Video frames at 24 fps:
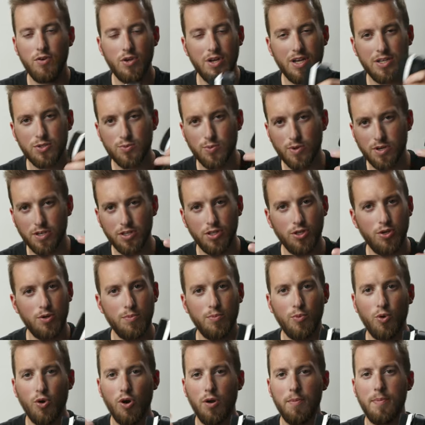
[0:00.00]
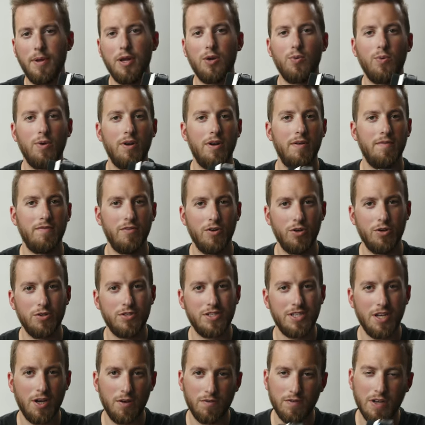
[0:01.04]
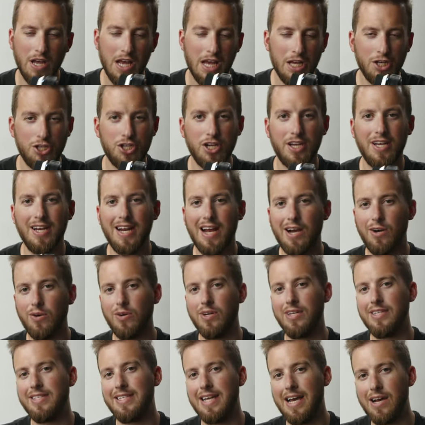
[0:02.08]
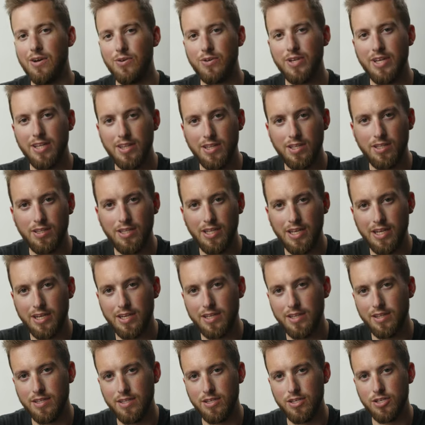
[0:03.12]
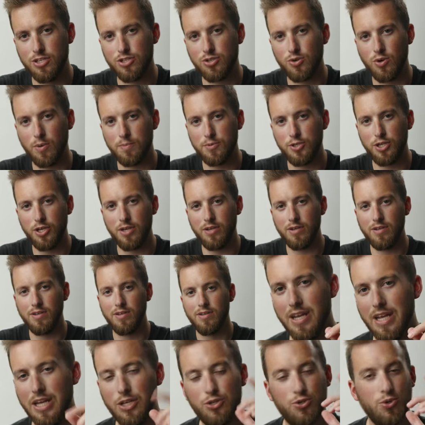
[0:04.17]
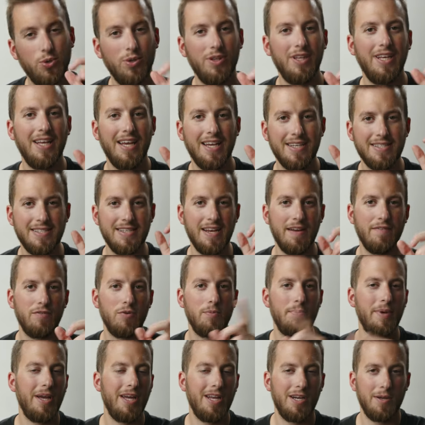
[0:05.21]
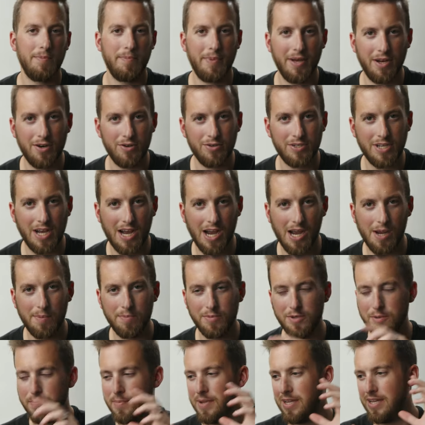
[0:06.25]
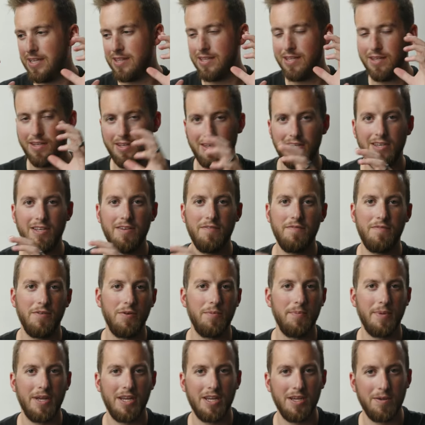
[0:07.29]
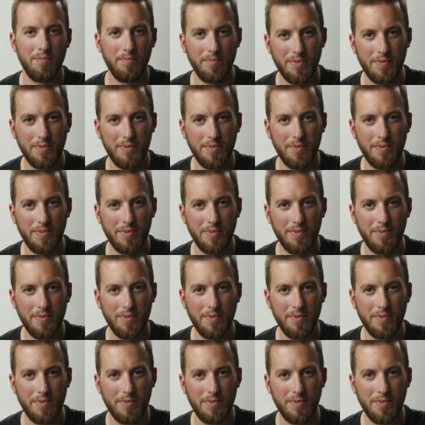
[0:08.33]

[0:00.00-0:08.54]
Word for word: you guys want to learn more or pick one up for yourself, check it out down in the link in the description. It truly has never been a better time to be in the indie filmmaking